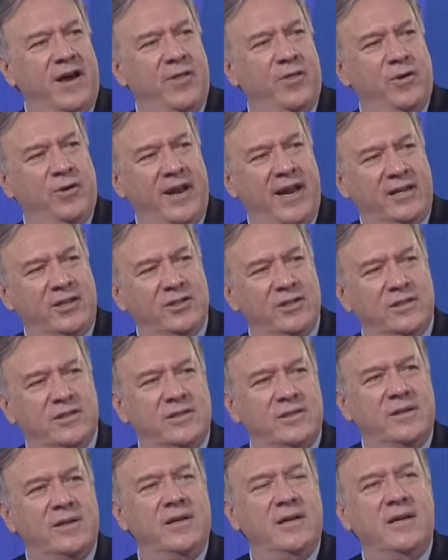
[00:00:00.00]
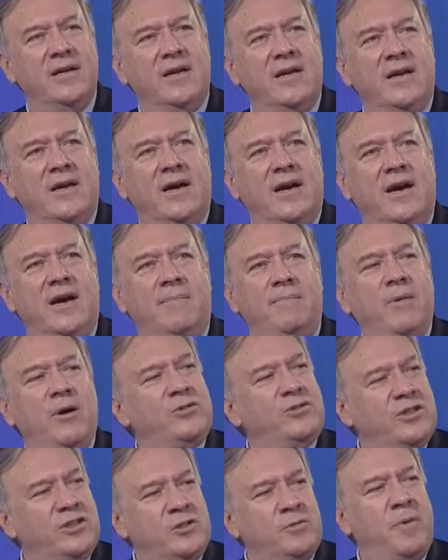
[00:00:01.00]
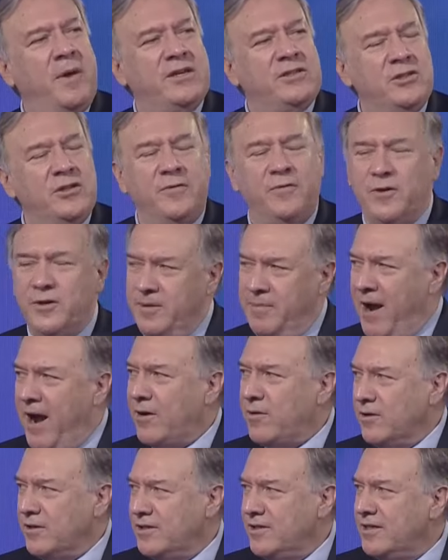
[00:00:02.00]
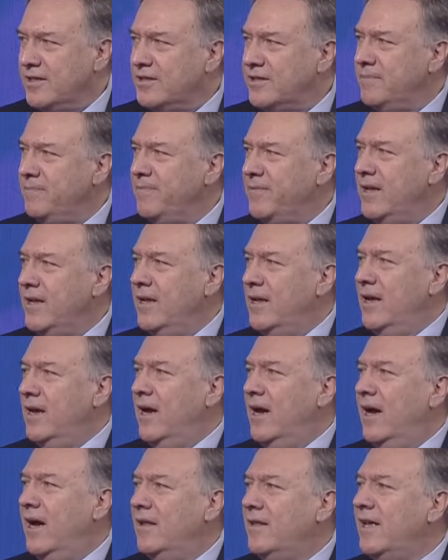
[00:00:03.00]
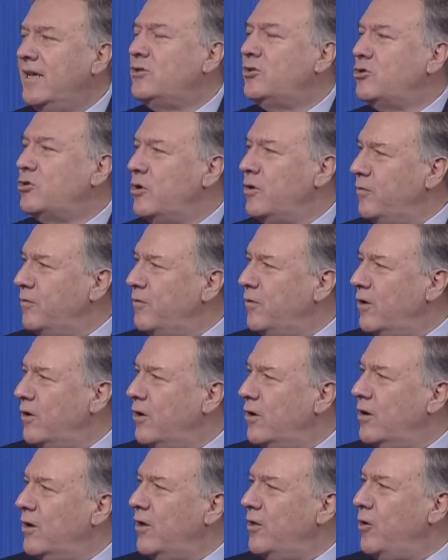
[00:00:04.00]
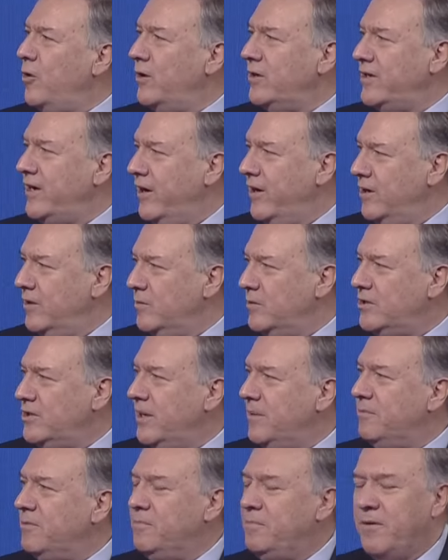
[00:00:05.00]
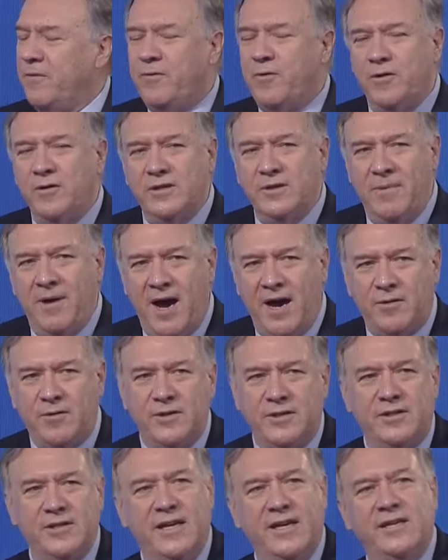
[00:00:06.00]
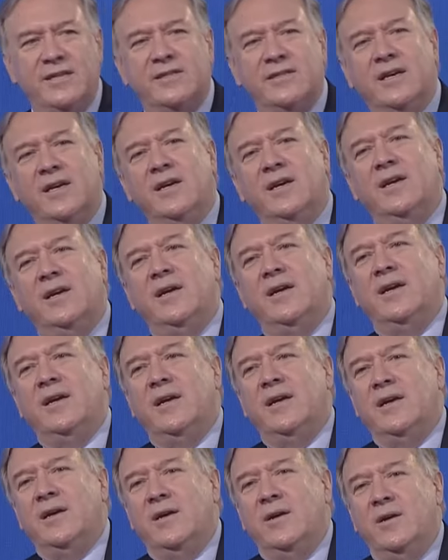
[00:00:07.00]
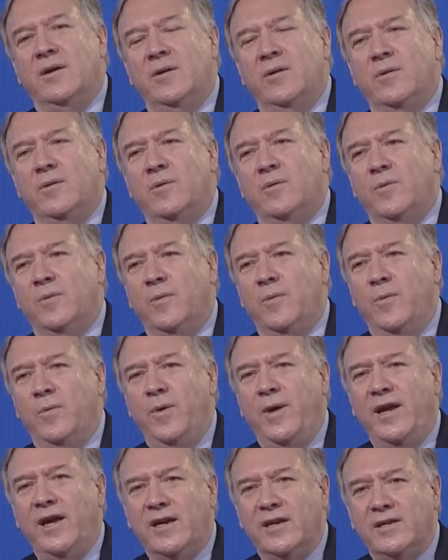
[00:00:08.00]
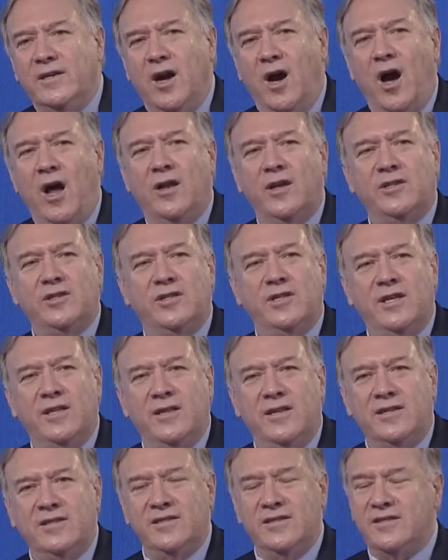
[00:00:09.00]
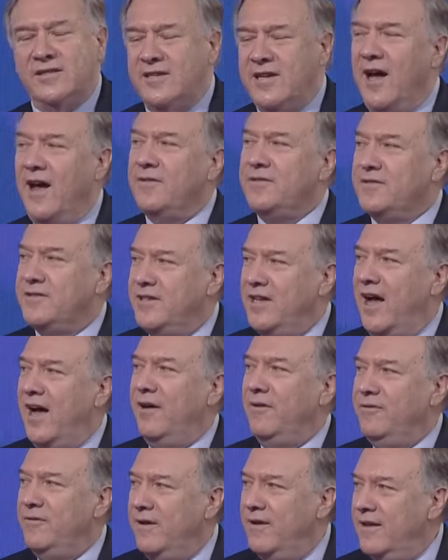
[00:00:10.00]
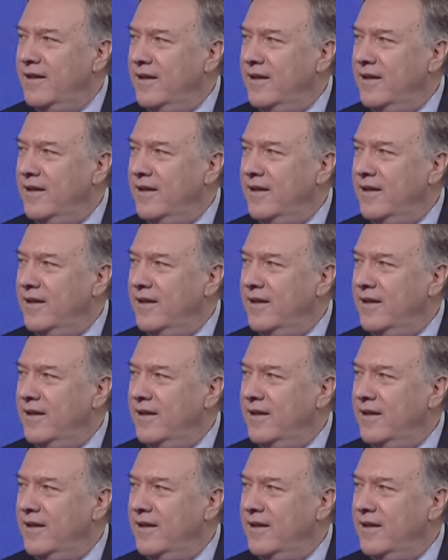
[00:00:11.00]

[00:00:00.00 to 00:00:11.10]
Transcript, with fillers: other nations, uh, most especially for democracies. Uh, less true for authoritarian regimes. But for democracies, we acknowledge that this is tough stuff,